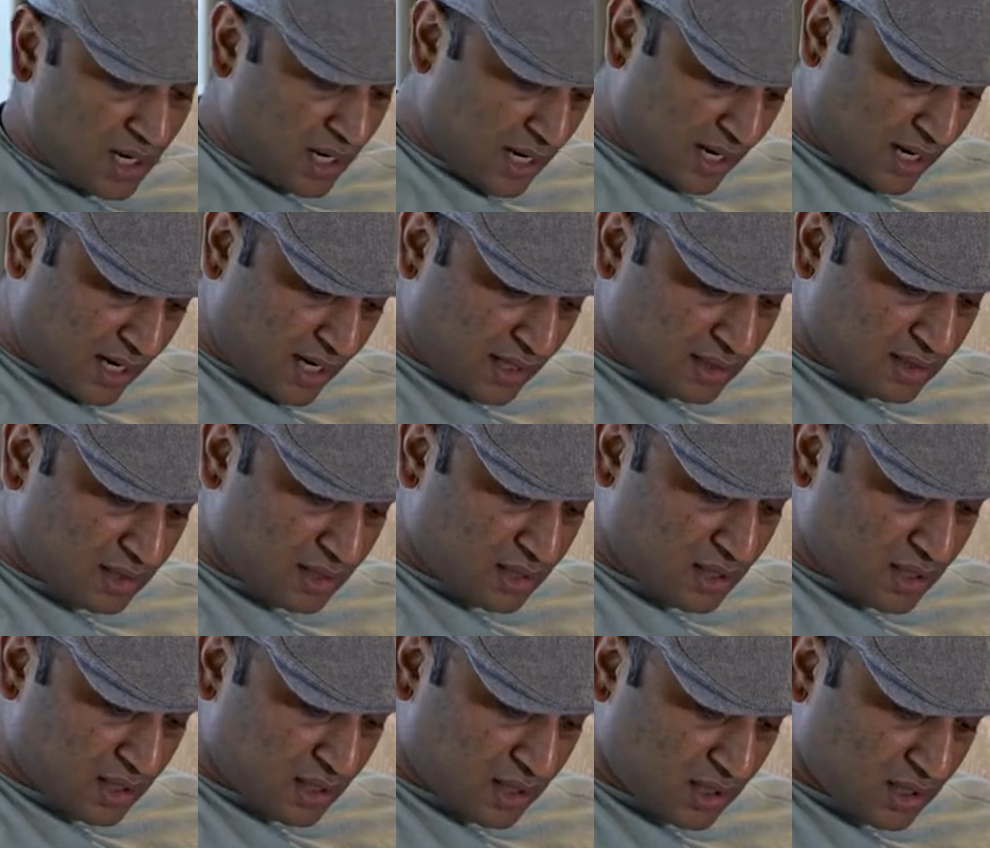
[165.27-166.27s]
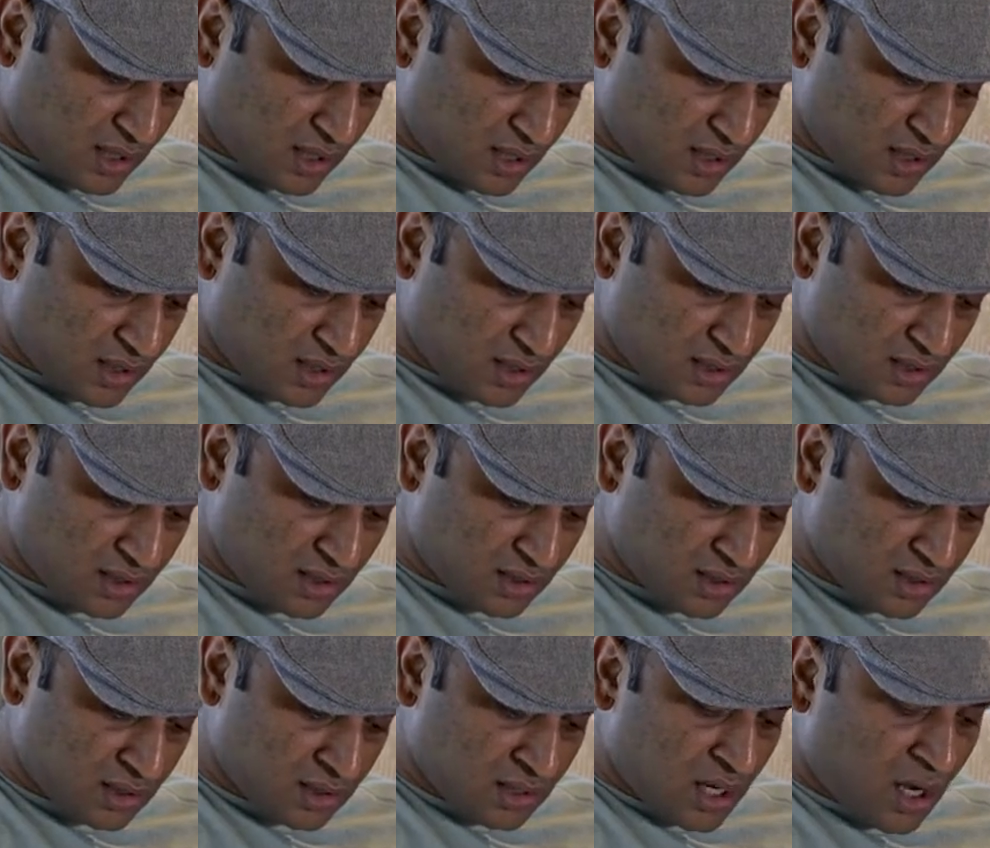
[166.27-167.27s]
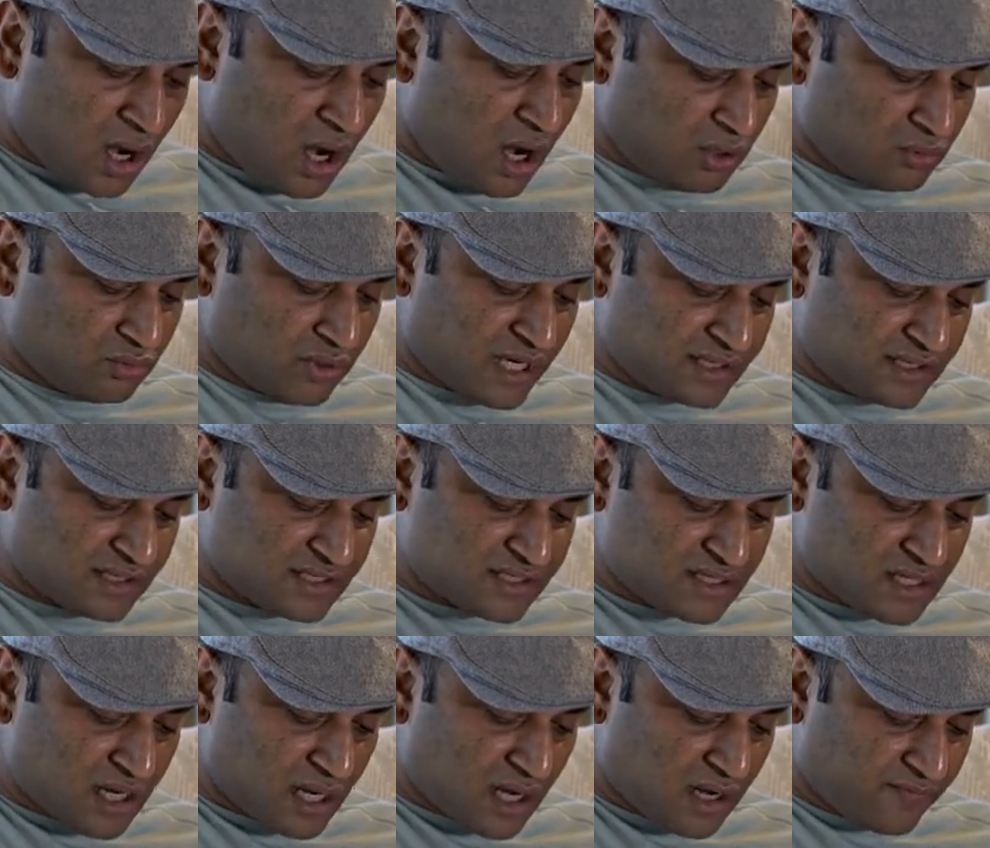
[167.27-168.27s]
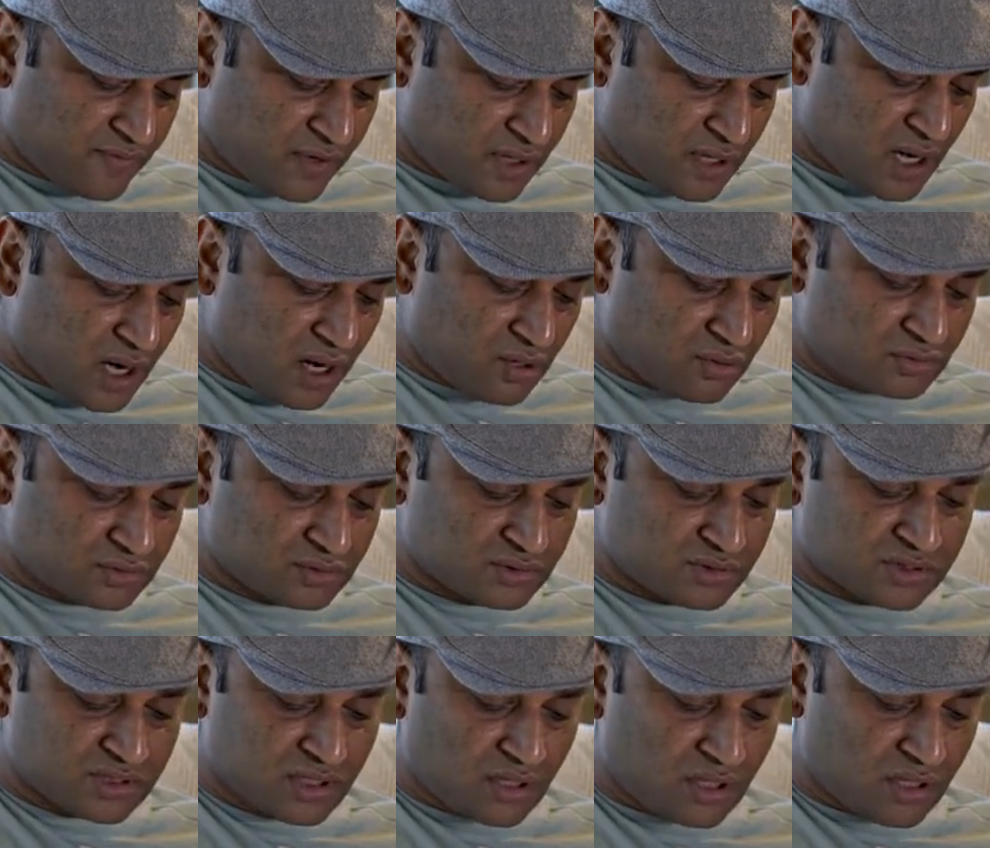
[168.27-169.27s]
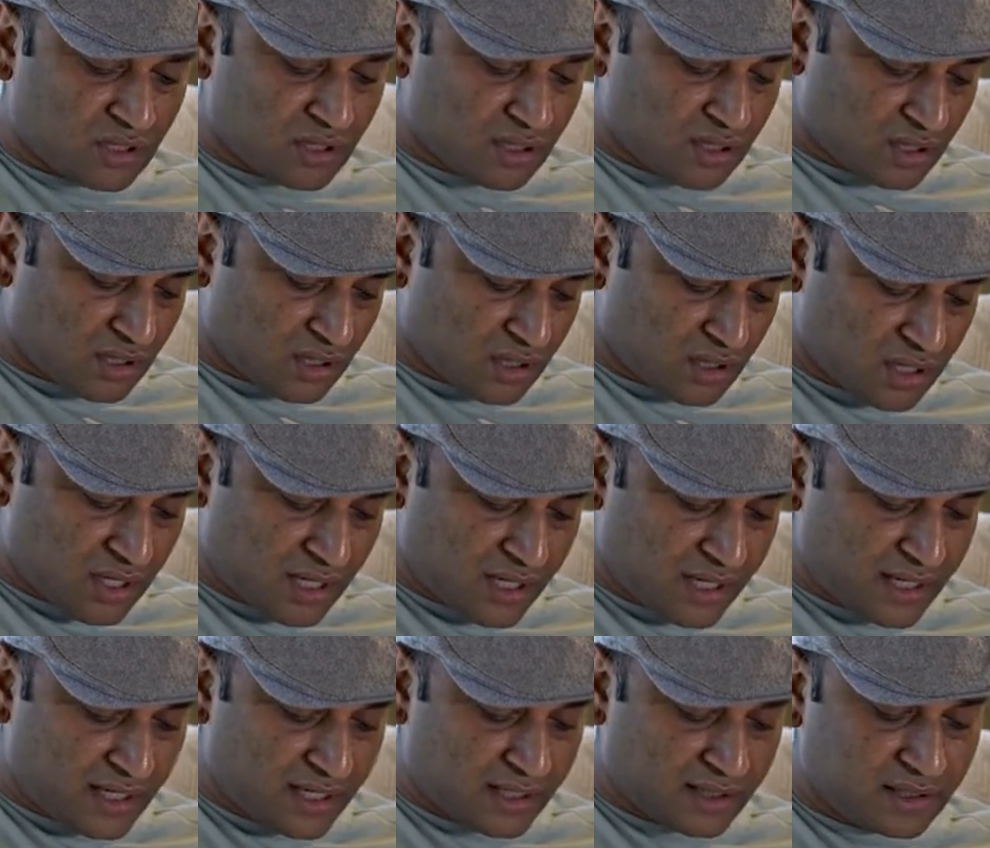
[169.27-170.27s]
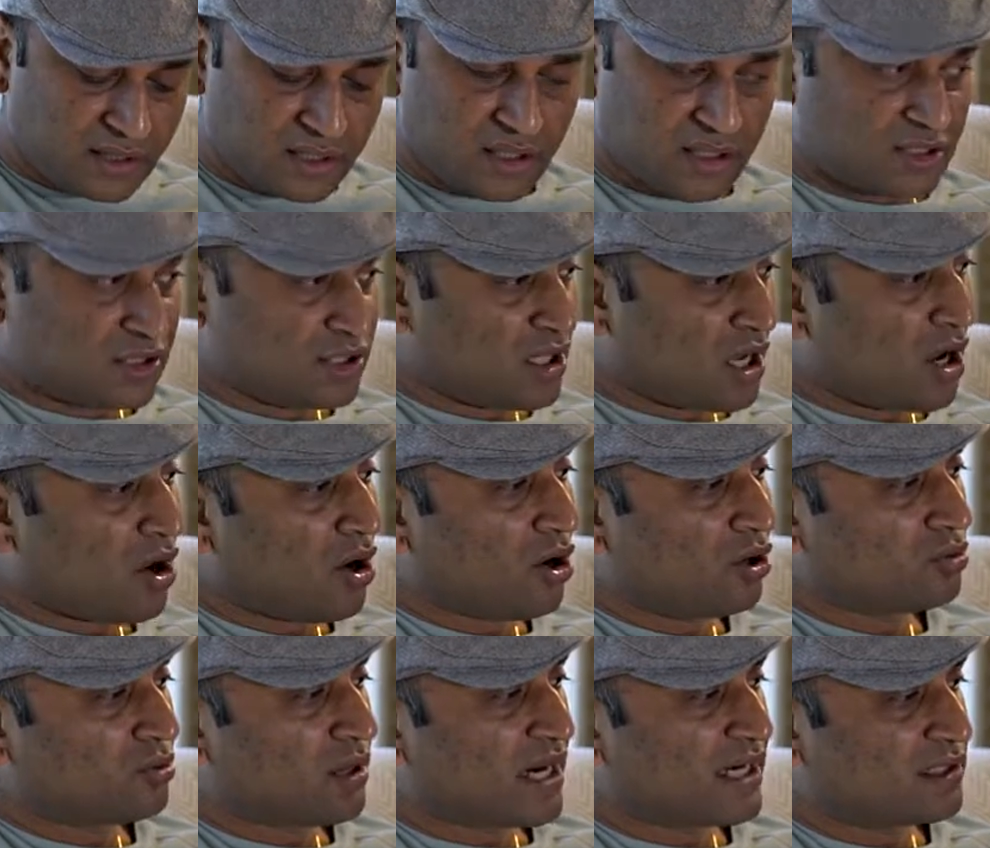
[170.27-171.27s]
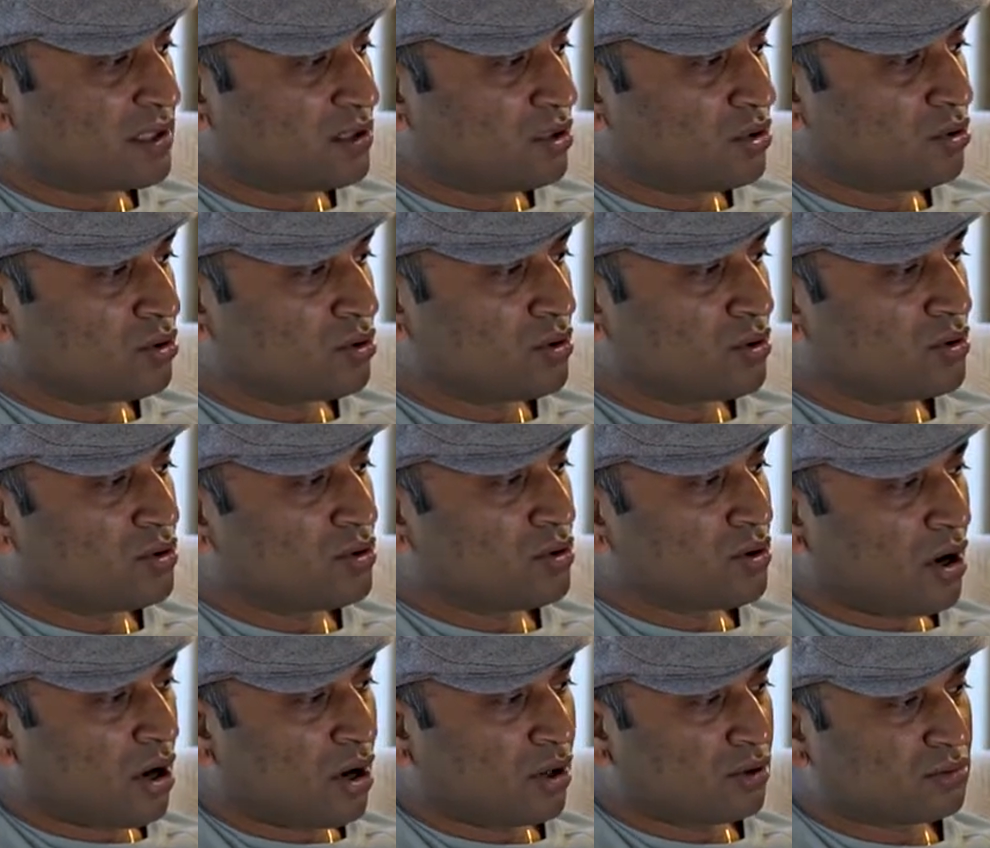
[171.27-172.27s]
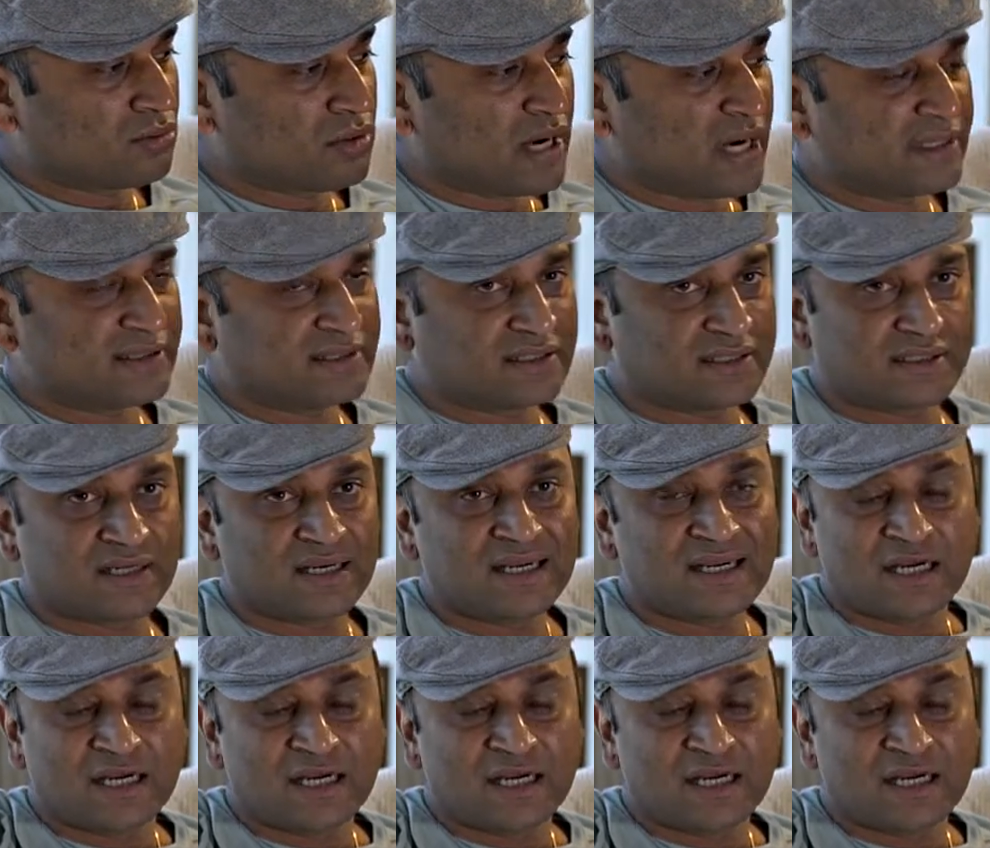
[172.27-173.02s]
and how to add the staff accounts, and how to add the logo, how to